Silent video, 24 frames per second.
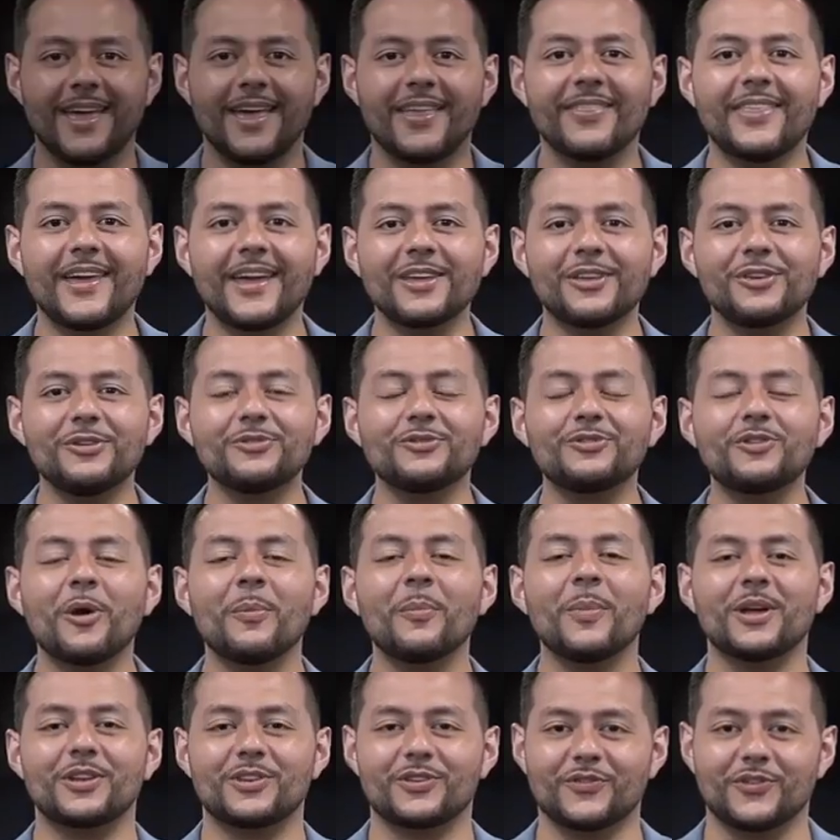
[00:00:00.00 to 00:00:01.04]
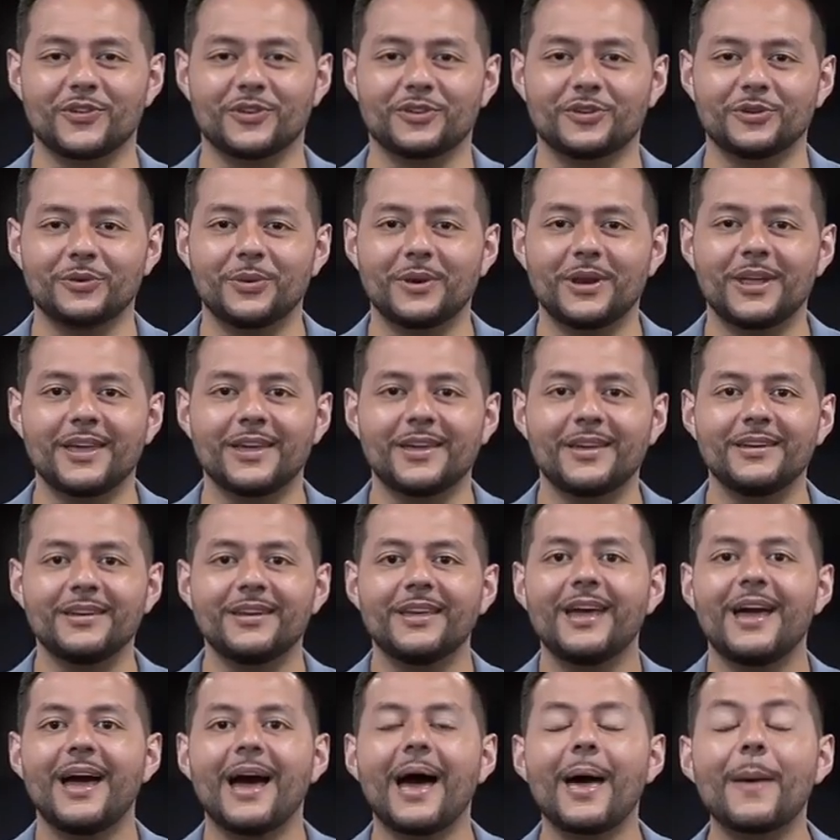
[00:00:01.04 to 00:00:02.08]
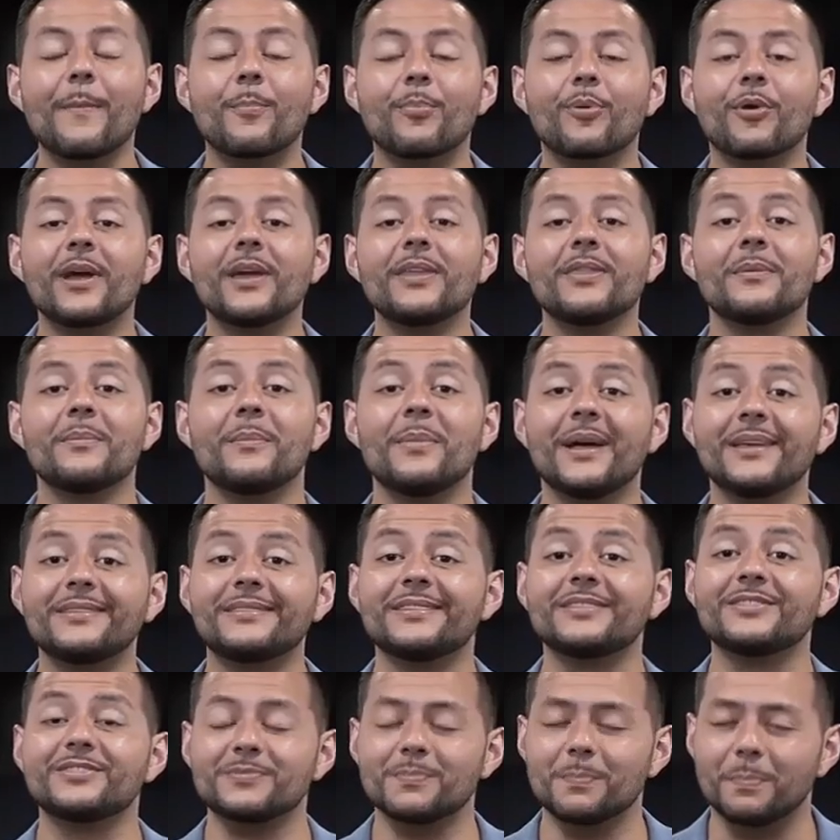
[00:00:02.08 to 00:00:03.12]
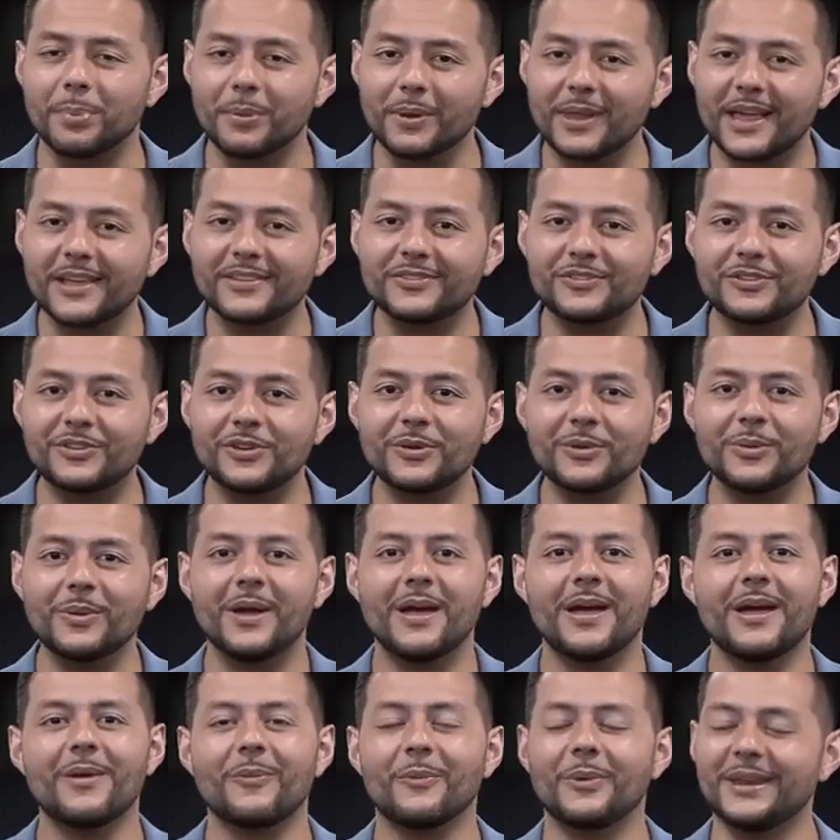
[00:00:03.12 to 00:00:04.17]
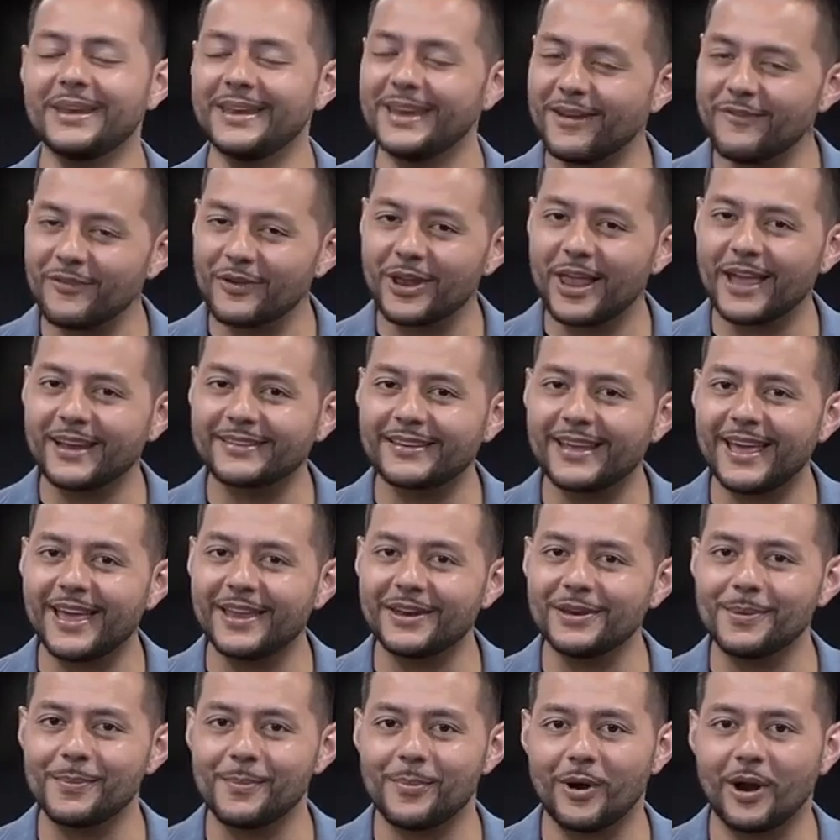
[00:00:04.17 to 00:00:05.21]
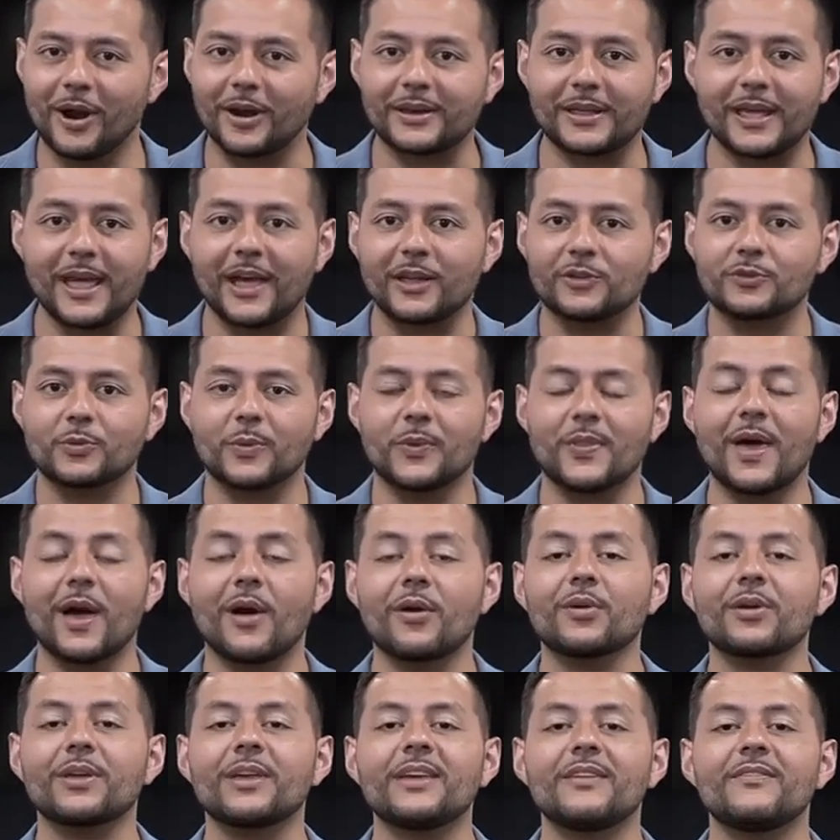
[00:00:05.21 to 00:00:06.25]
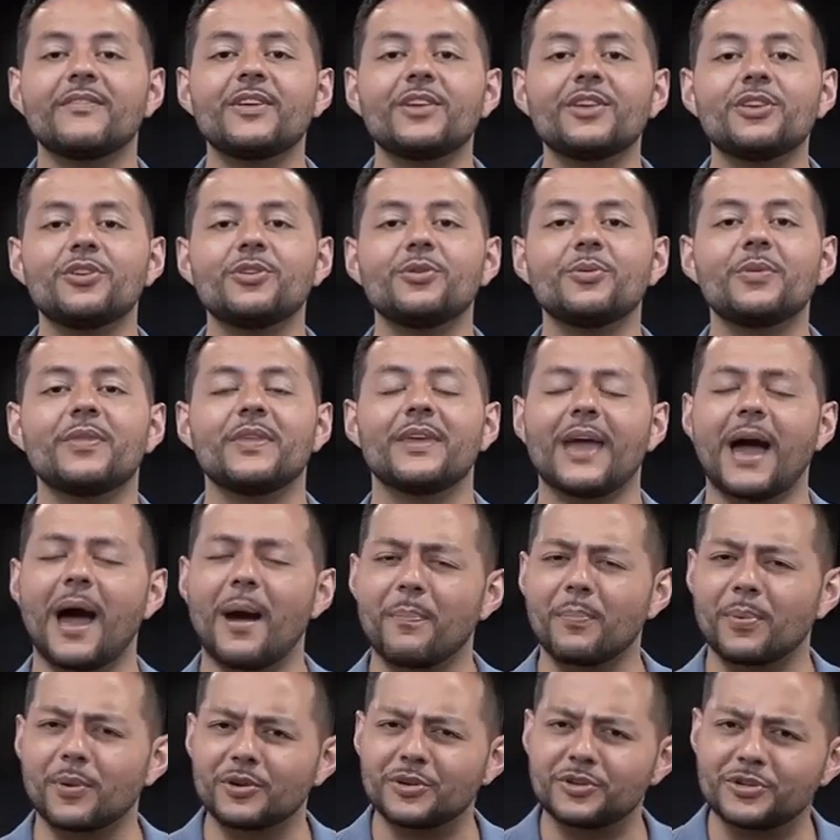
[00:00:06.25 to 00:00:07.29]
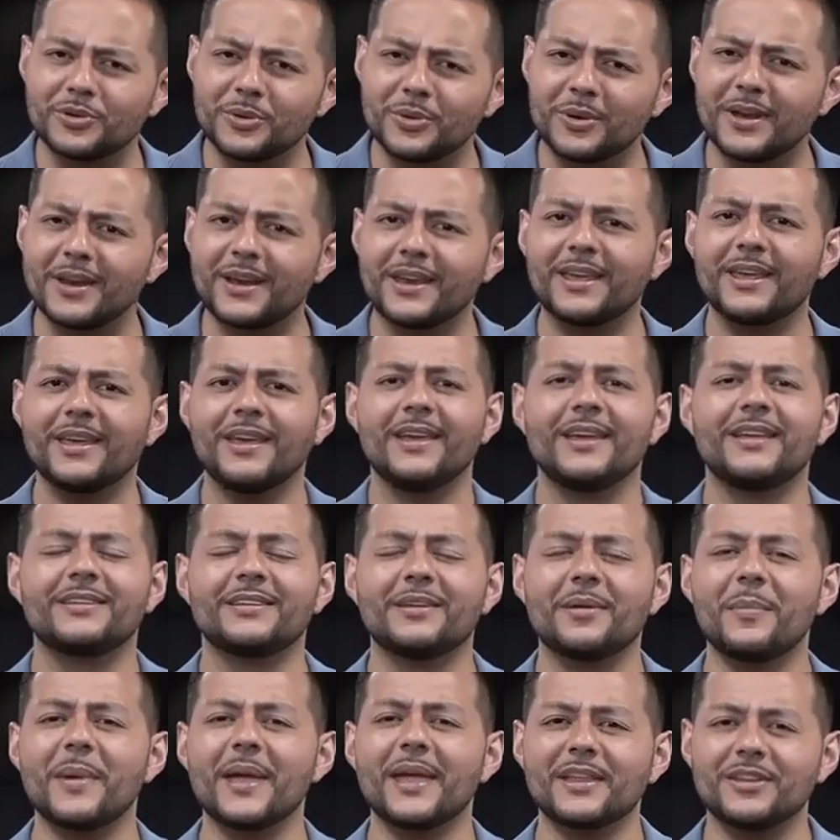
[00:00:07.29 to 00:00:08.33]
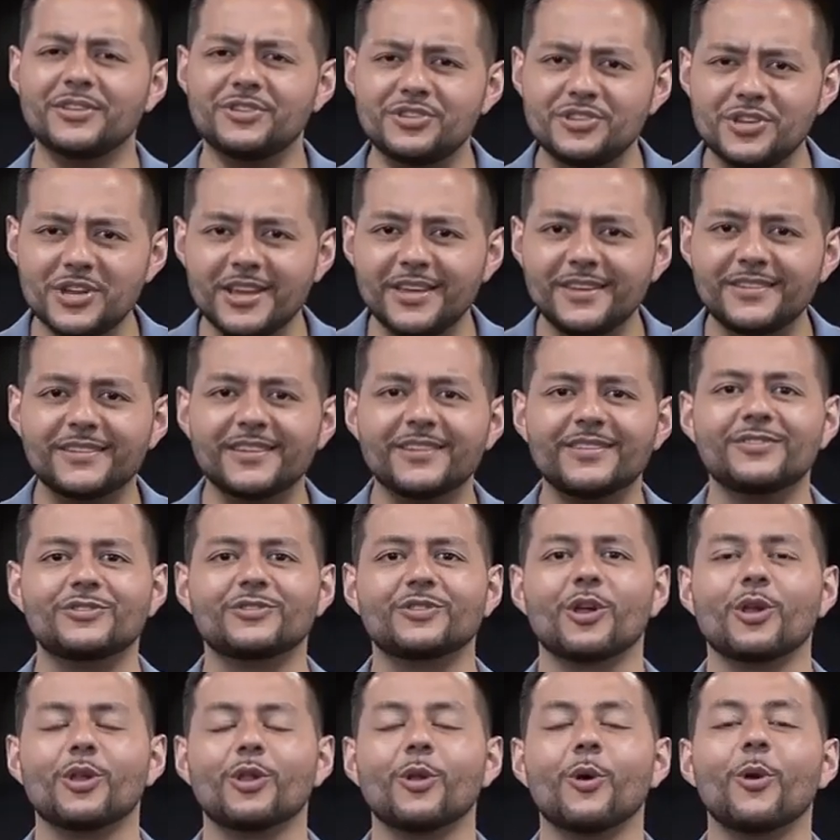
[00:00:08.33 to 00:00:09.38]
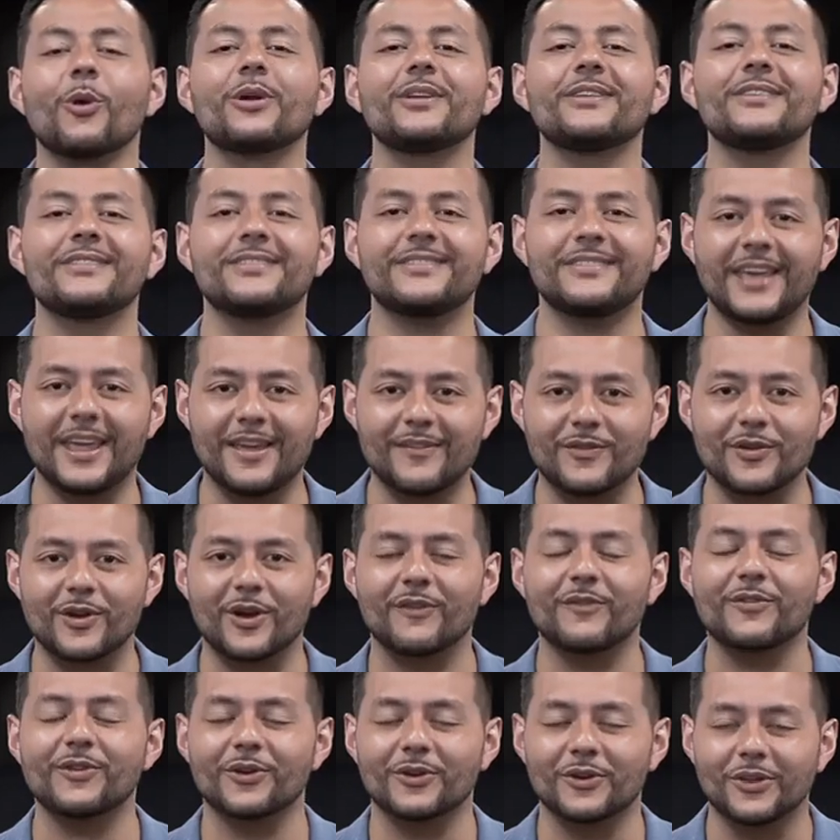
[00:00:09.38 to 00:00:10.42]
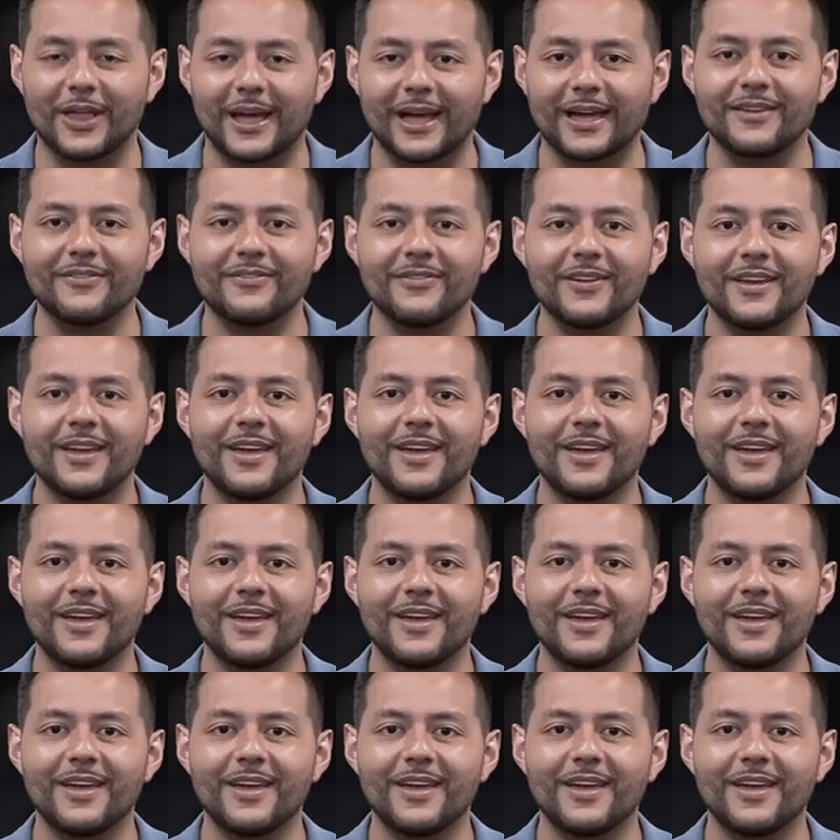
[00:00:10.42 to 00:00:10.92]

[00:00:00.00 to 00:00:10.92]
Thank you so much for tuning in. I pray the message blessed you. We never like to end a broadcast without giving you the opportunity to make Jesus the Lord and Savior of your life.